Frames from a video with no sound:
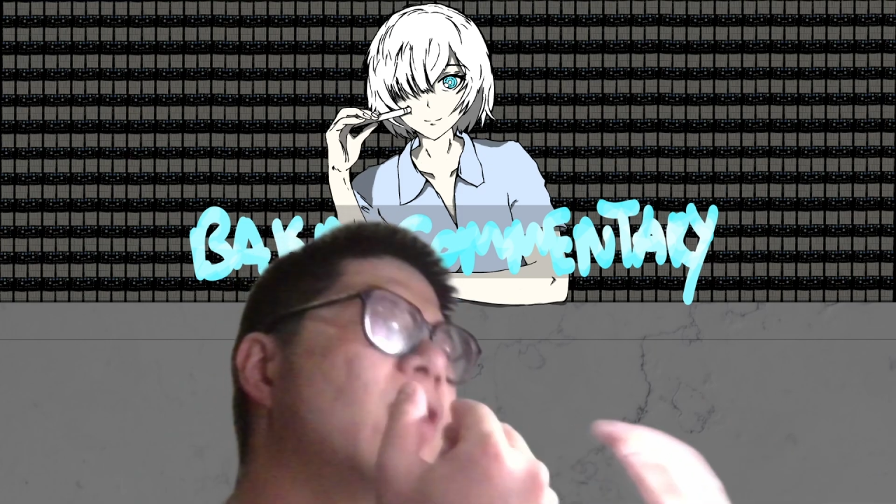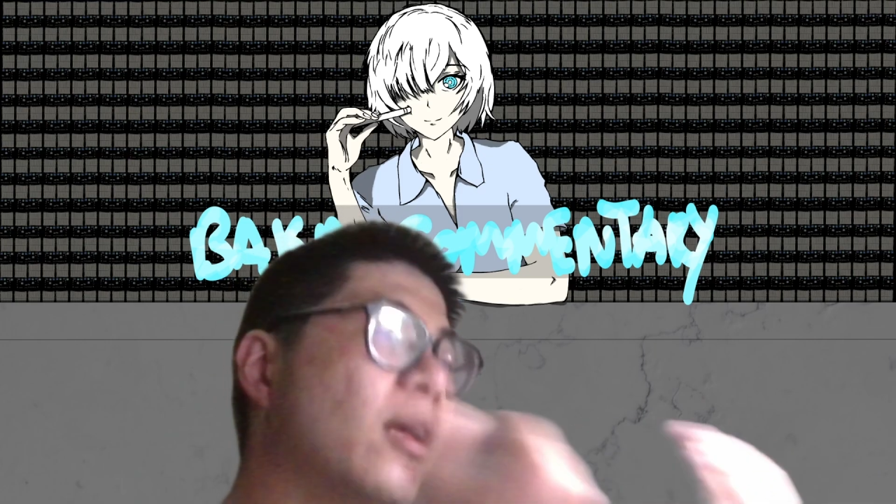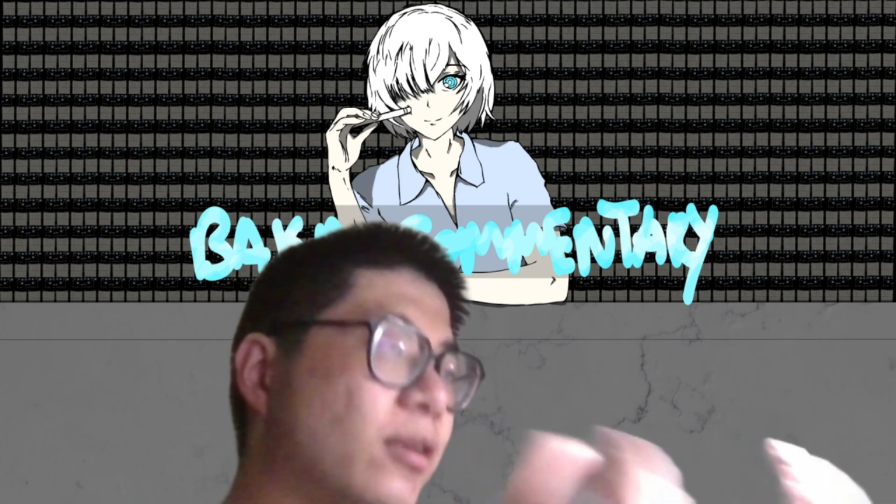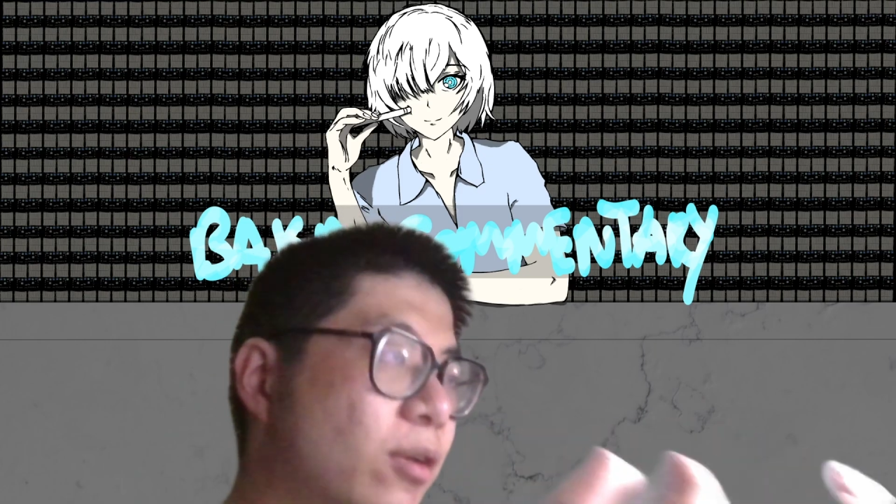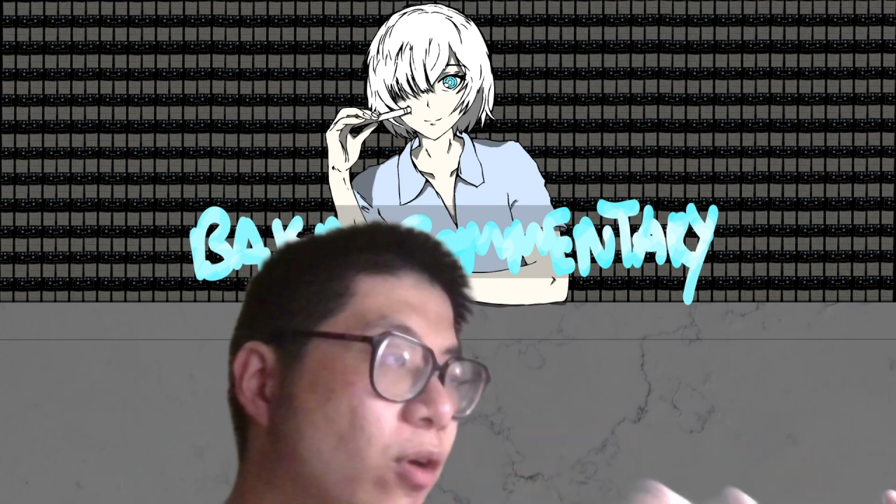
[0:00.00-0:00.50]

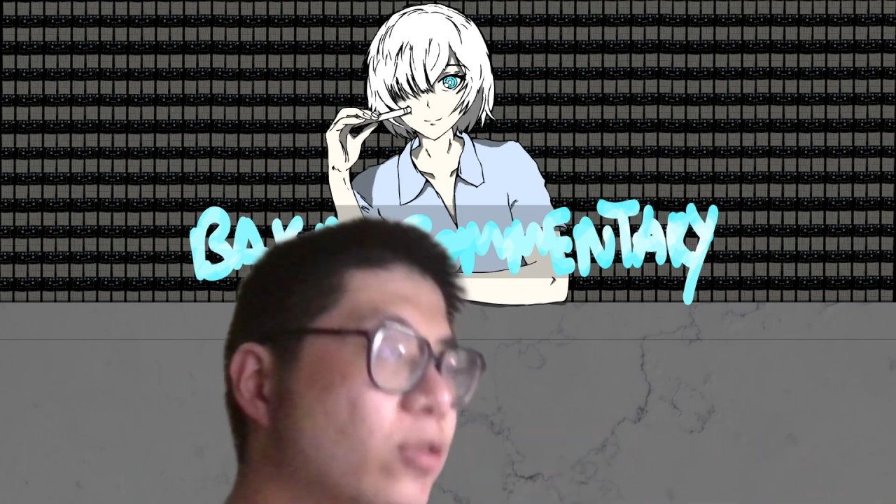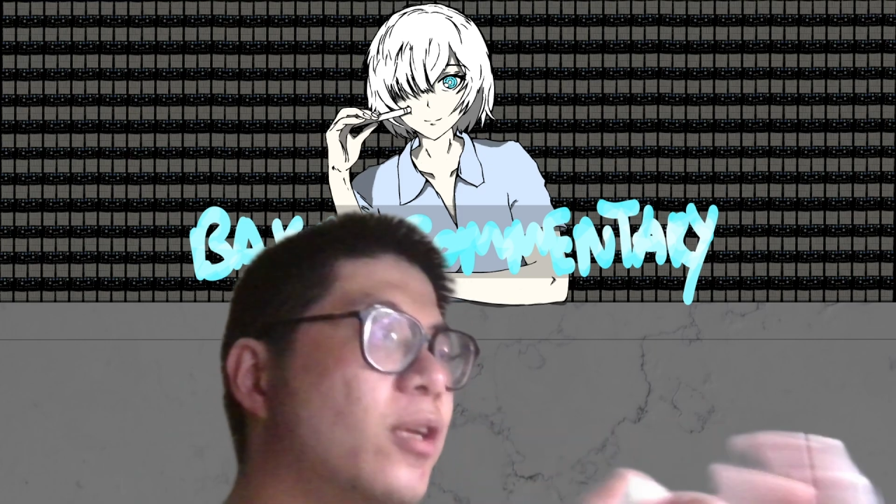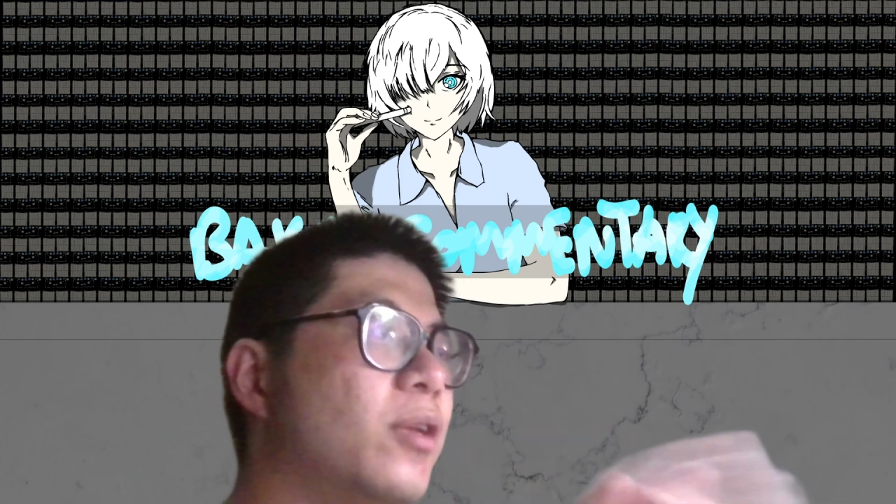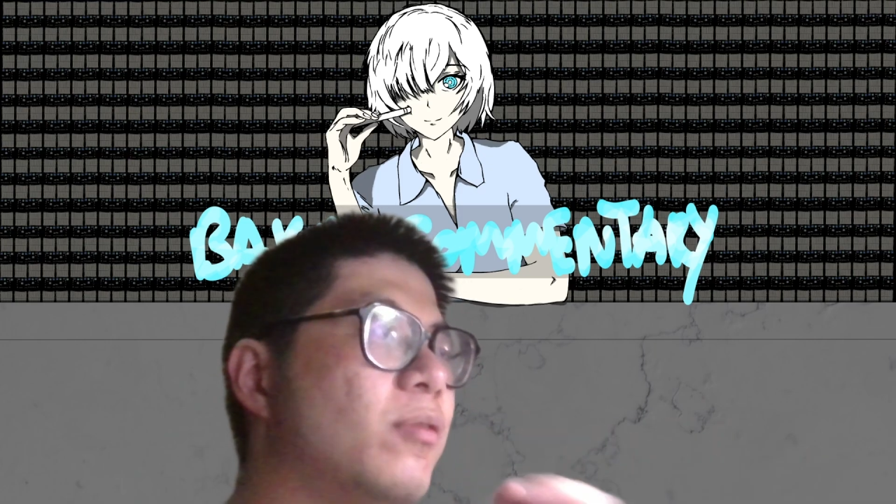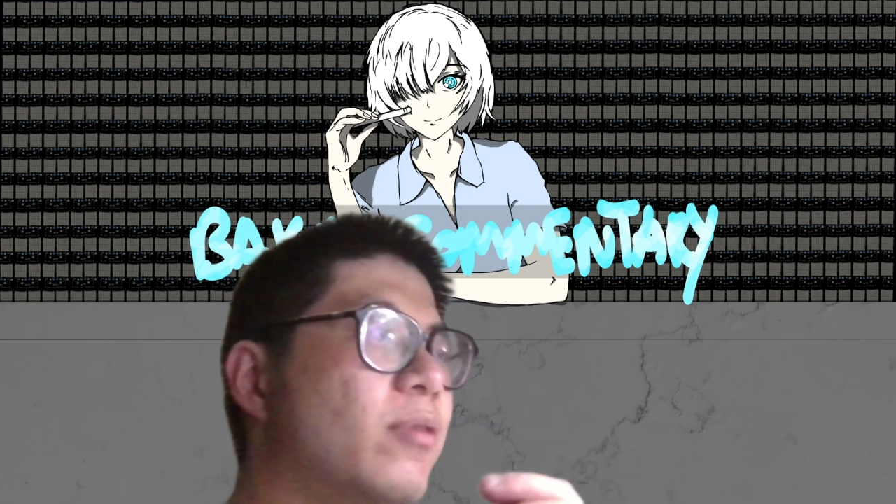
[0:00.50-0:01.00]
as a
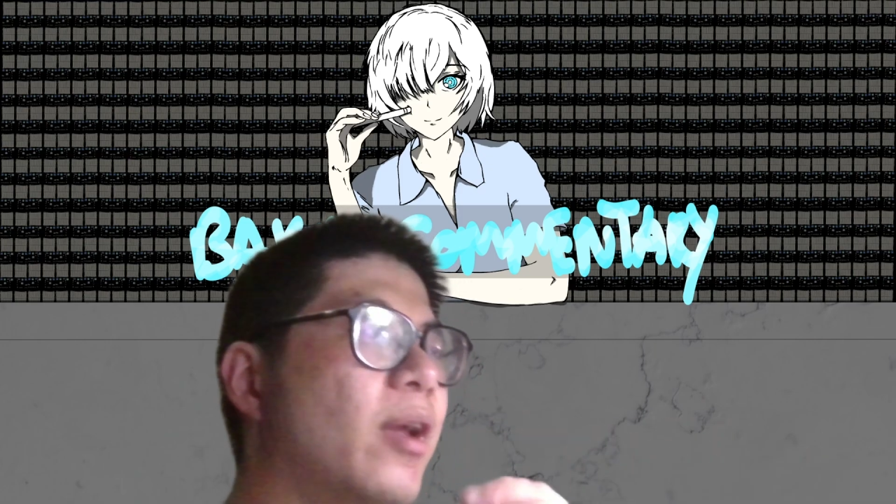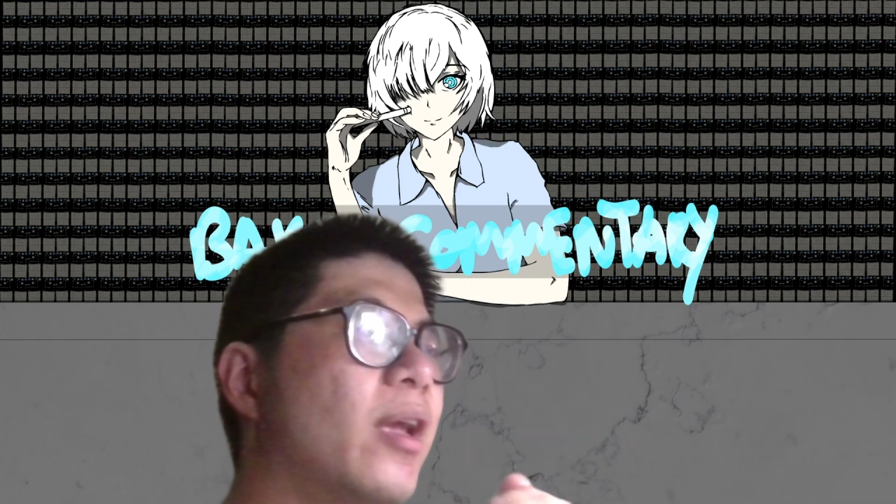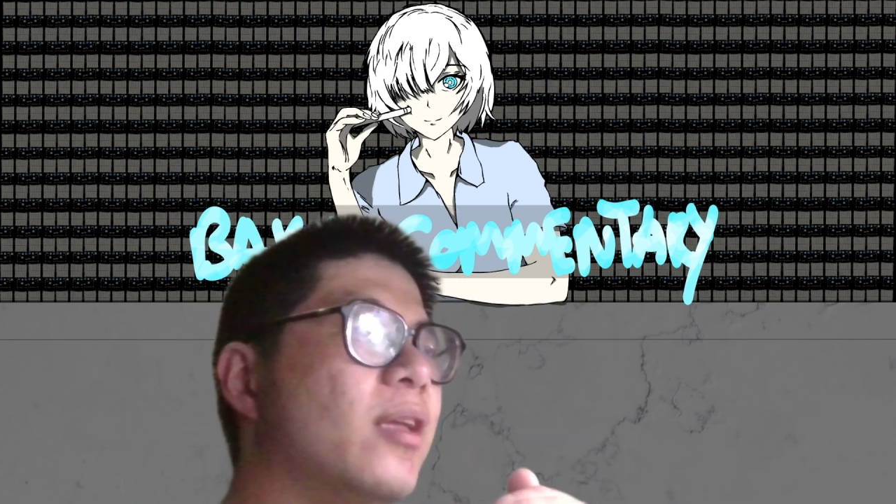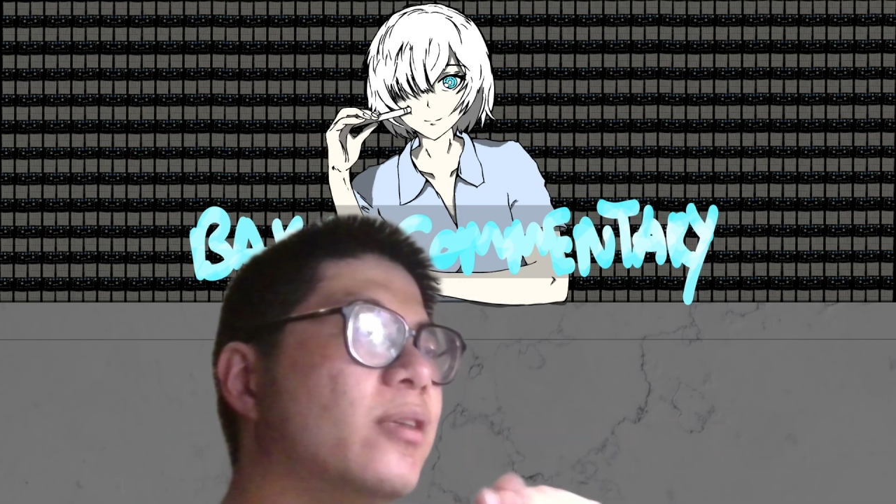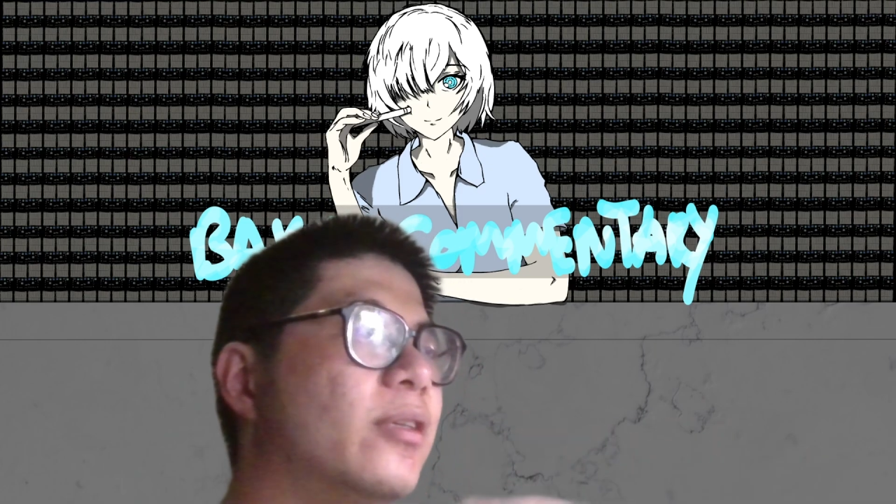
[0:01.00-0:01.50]
content
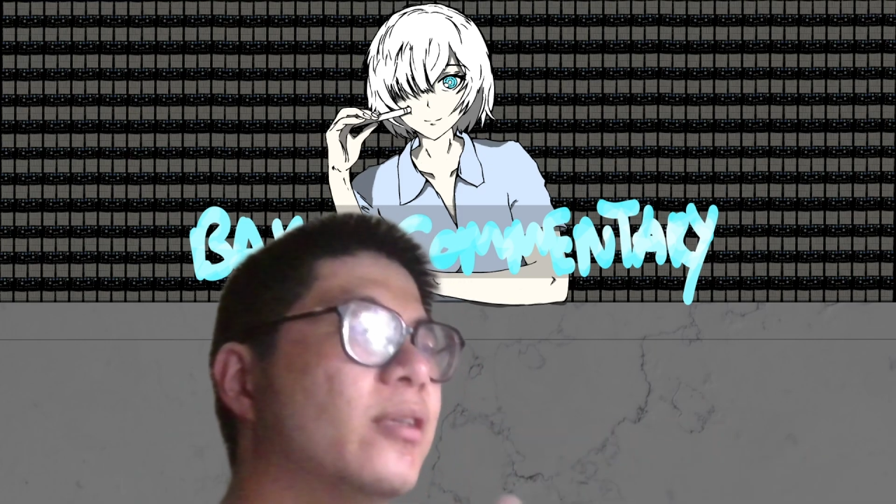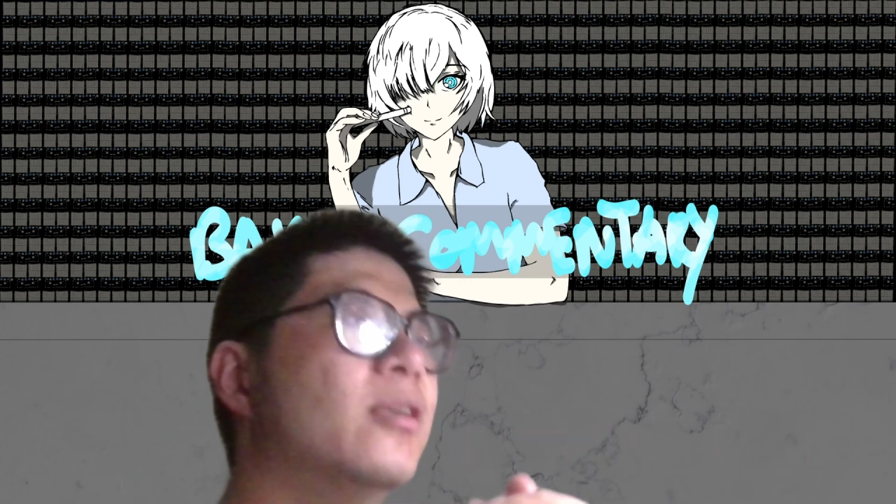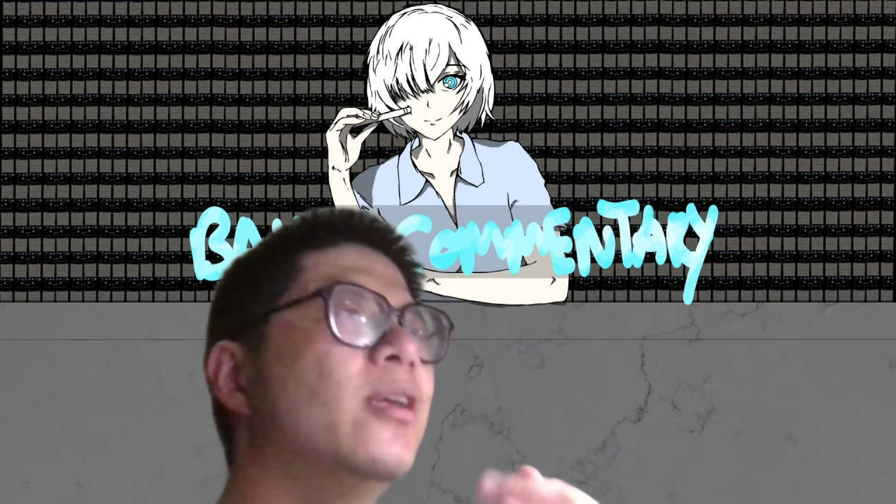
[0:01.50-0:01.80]
creator.